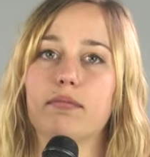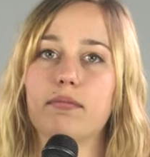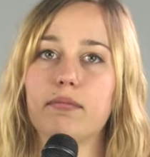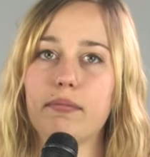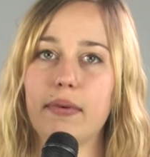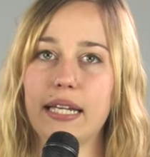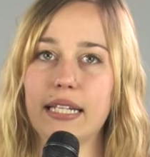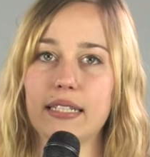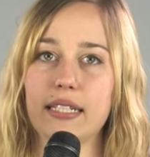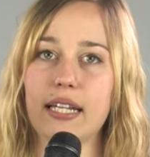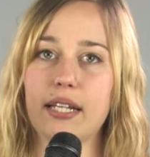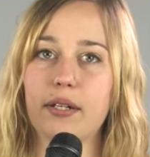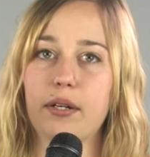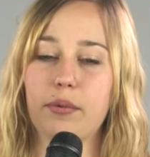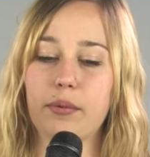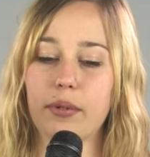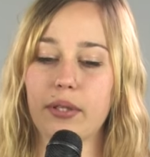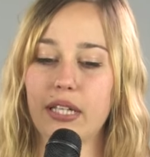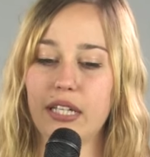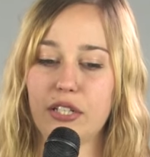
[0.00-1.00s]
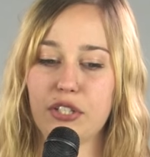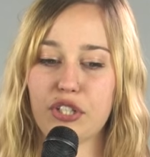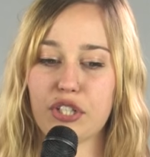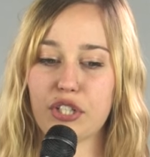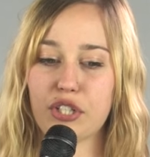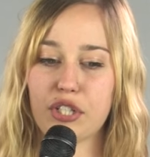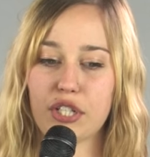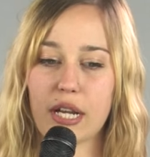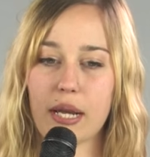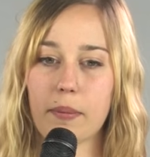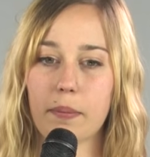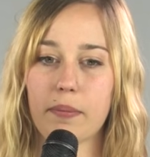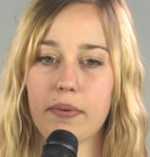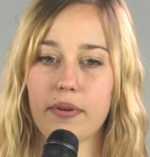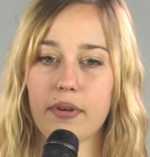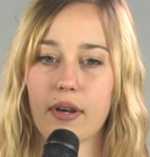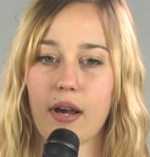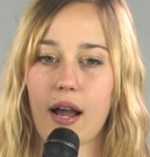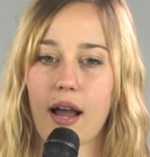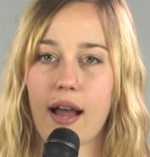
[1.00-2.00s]
maintain a relationship
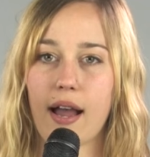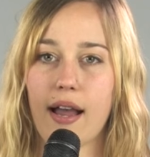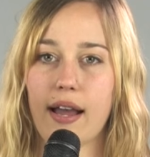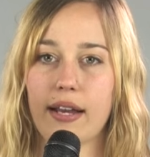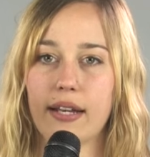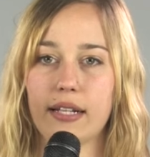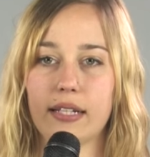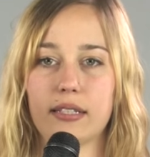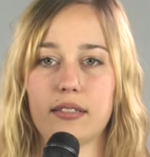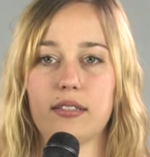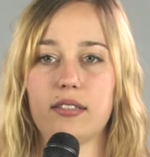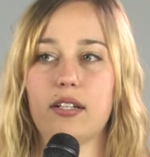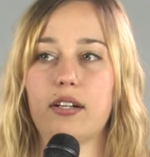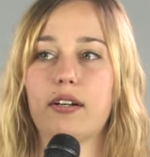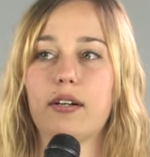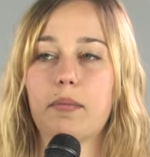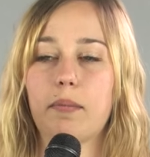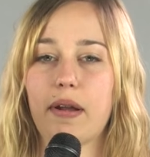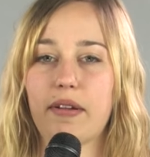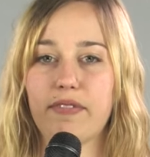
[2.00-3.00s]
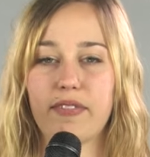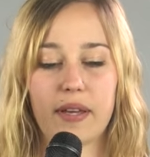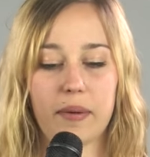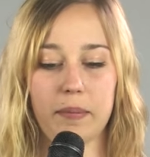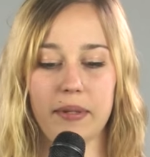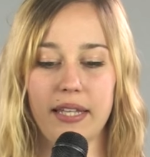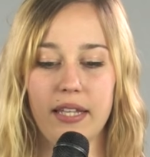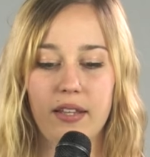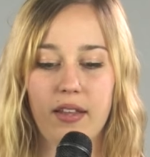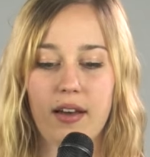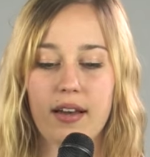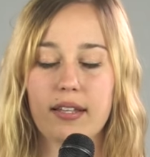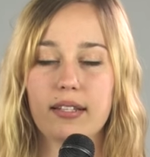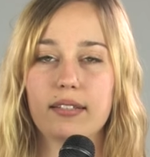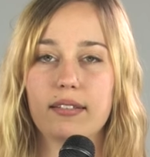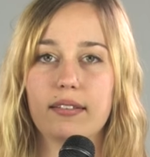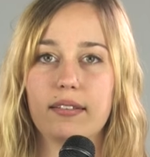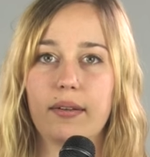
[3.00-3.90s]
and it's hurt my family a lot.